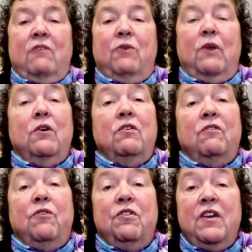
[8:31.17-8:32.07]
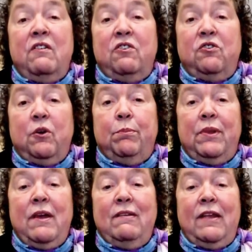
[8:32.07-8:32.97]
So I looked for things that took
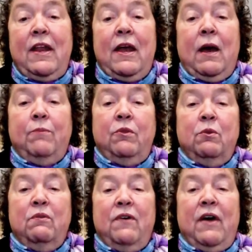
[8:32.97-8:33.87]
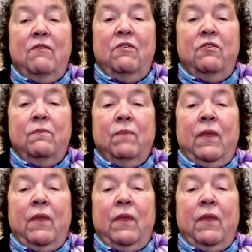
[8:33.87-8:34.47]
place leading up to the revivals,